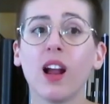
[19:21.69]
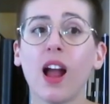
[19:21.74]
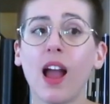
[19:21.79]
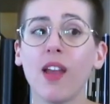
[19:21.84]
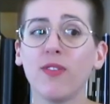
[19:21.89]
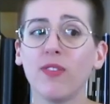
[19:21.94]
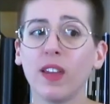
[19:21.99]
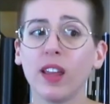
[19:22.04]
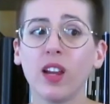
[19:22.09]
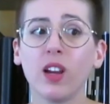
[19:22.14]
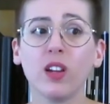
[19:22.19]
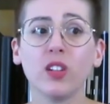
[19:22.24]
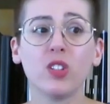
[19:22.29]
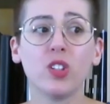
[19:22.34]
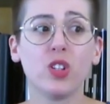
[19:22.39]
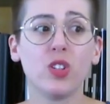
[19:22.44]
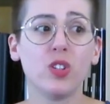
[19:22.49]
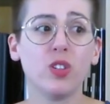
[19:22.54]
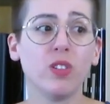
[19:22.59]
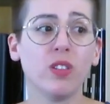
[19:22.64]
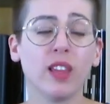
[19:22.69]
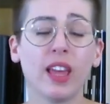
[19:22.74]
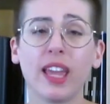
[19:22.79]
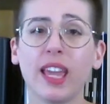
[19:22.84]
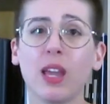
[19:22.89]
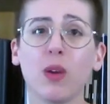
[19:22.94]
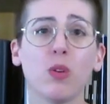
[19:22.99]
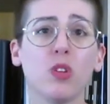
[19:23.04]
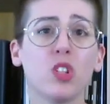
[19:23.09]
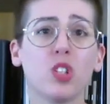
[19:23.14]
I figured
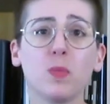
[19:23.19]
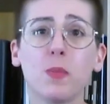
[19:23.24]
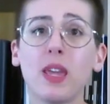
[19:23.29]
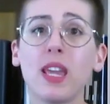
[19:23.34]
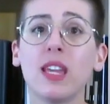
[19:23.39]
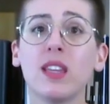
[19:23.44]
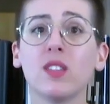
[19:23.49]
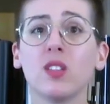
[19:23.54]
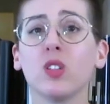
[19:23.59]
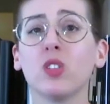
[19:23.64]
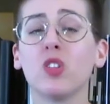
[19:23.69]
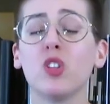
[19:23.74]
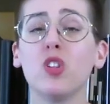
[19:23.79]
it would just be easier